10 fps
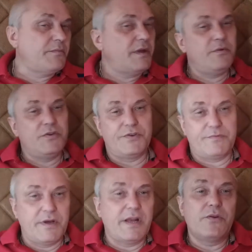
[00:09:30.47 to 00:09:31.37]
Or maybe
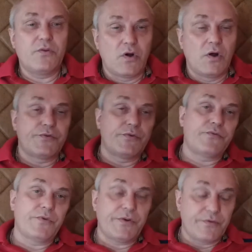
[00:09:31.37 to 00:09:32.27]
just better to
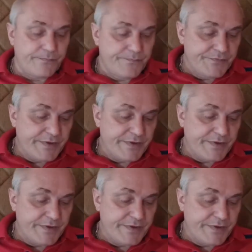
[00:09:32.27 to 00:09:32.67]
concentrate on